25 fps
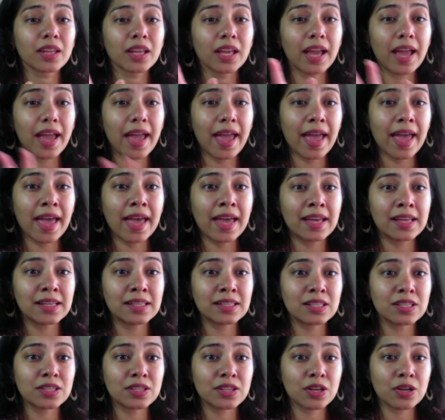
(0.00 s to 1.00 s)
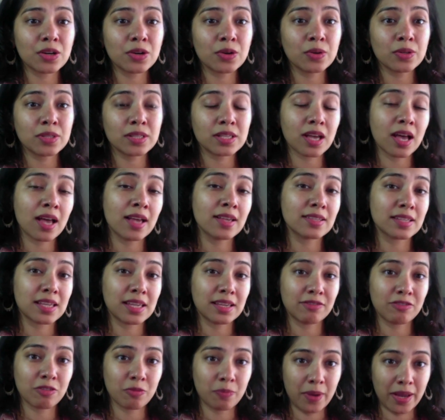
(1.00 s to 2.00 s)
And so it's
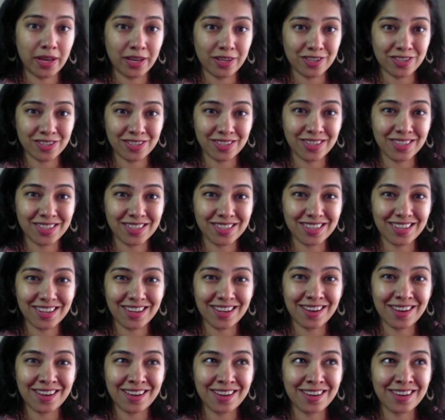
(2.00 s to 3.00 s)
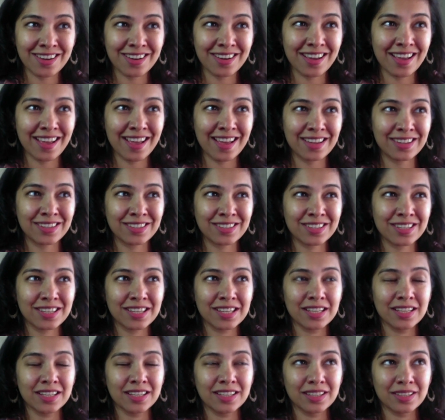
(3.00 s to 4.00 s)
asking for patience and
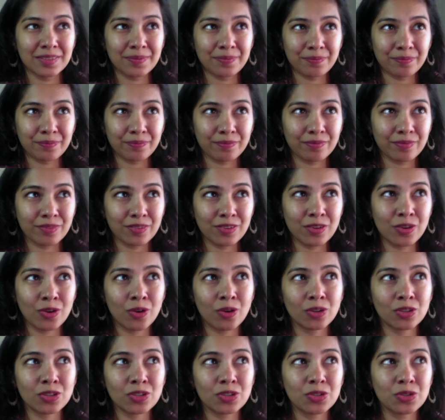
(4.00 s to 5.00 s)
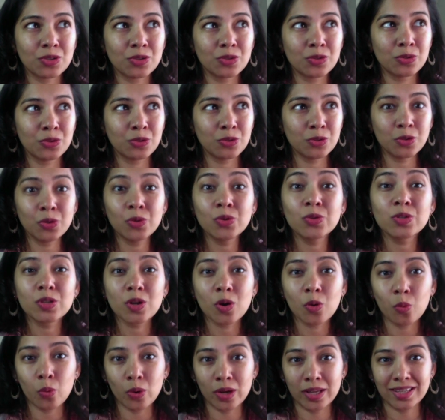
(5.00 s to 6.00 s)
not to lose
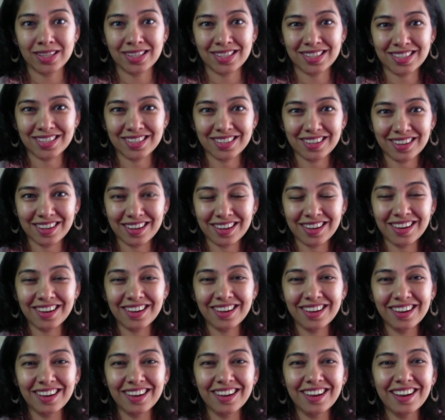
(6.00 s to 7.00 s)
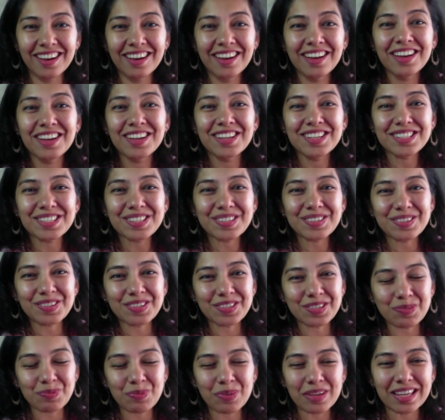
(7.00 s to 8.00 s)
your wits, so to
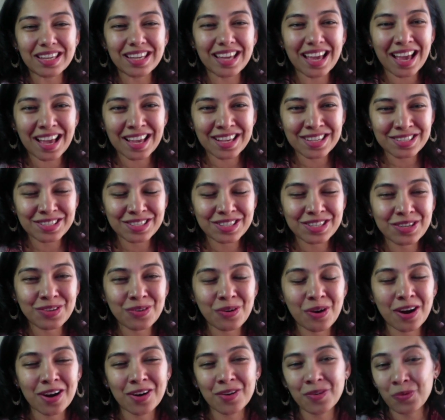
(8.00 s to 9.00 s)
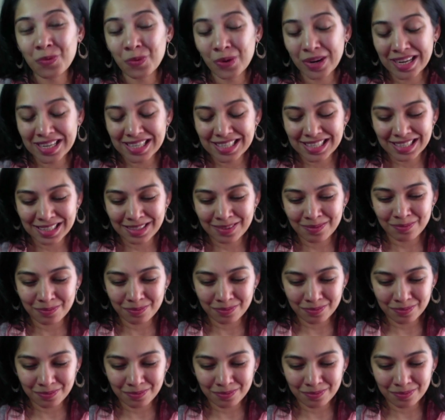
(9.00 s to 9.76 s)
speak, as you are waiting.